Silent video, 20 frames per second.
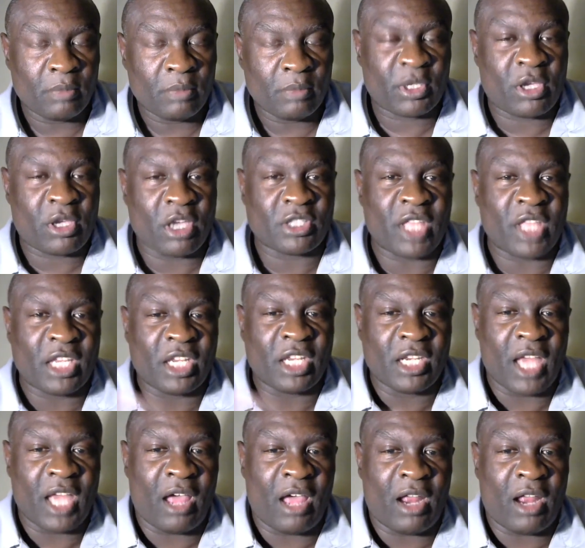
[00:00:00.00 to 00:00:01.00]
because they did
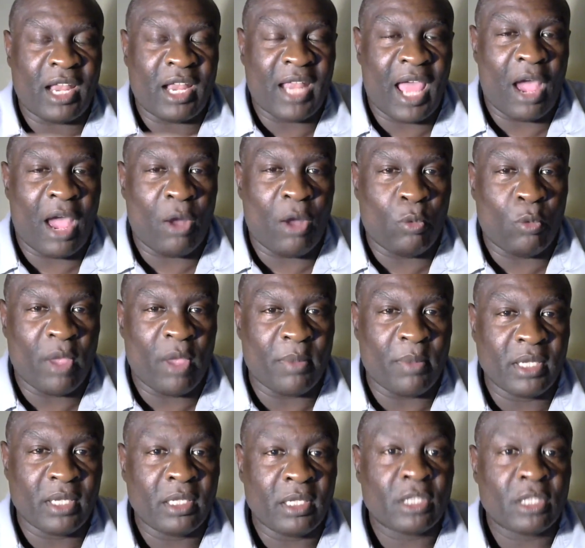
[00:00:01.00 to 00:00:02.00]
not allow
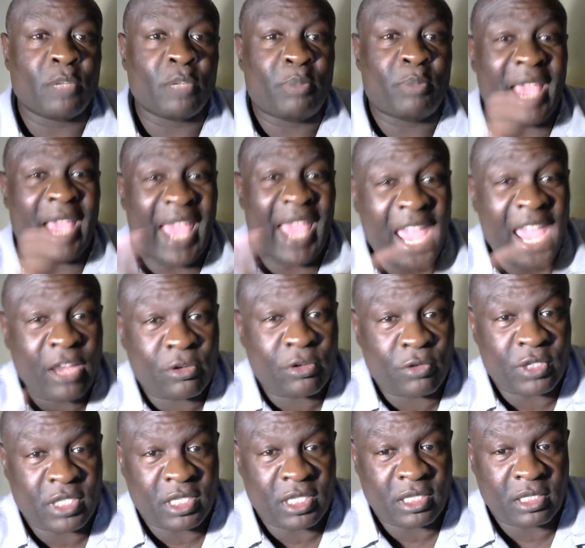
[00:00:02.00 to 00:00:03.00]
women to be
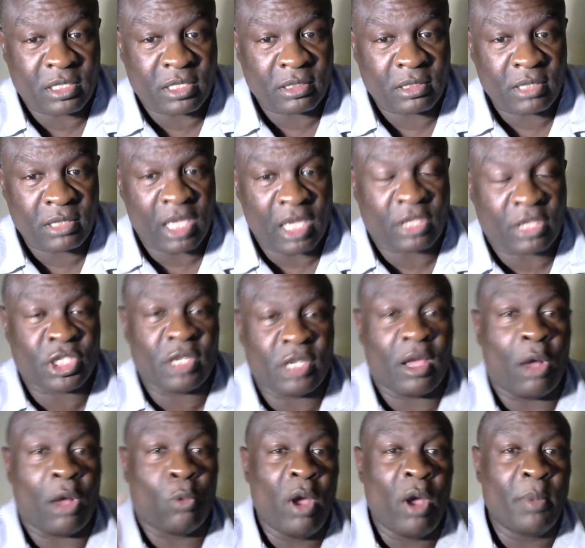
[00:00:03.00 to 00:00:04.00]
actresses.
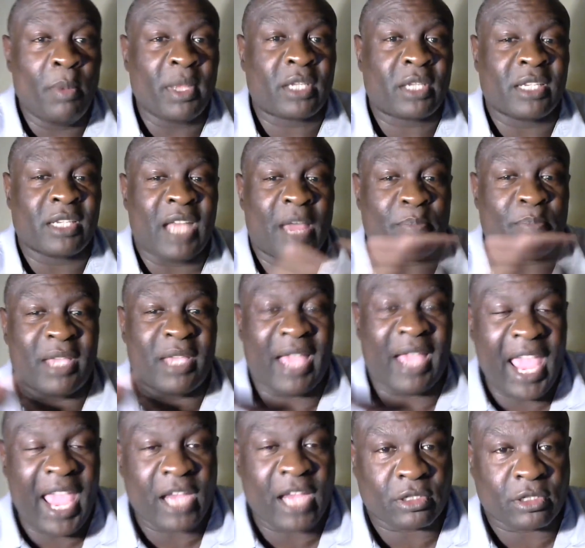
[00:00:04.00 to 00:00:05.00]
A woman could not be an
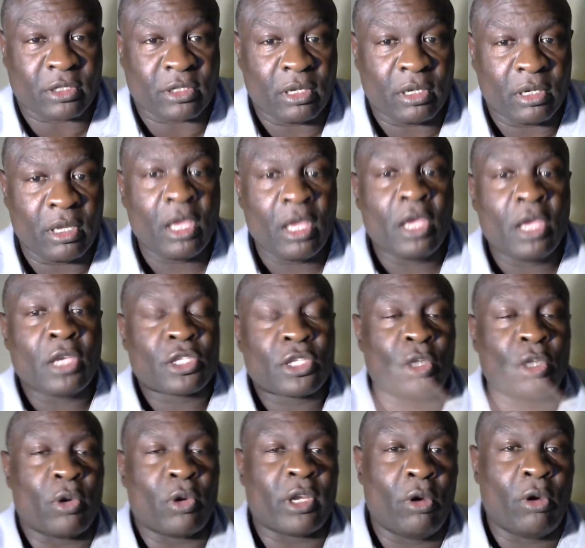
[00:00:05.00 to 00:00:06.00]
actor.
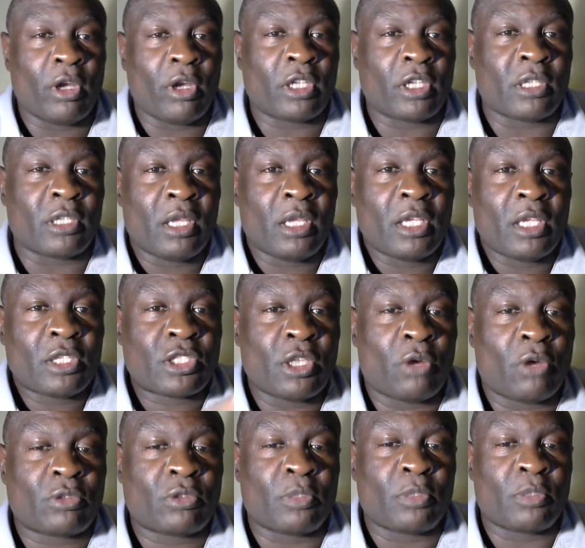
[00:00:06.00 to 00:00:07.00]
So
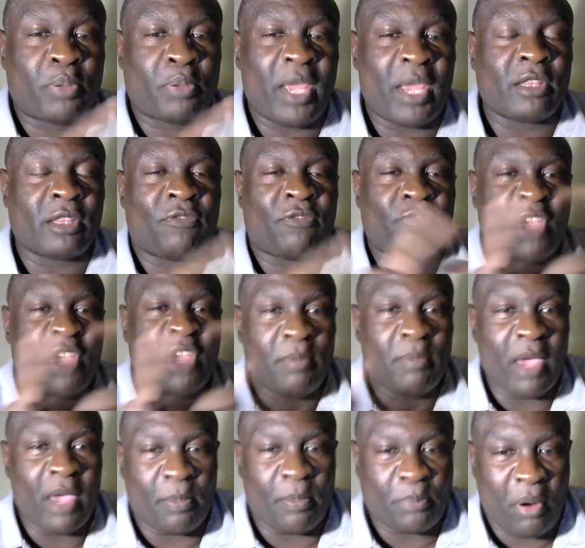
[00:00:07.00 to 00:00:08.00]
to play the
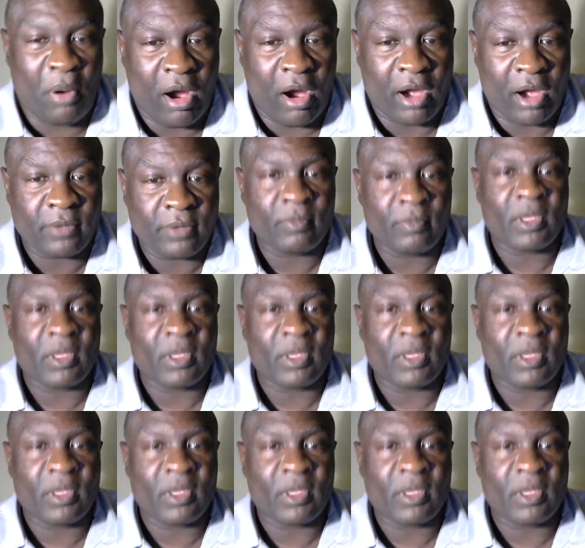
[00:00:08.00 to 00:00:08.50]
female part,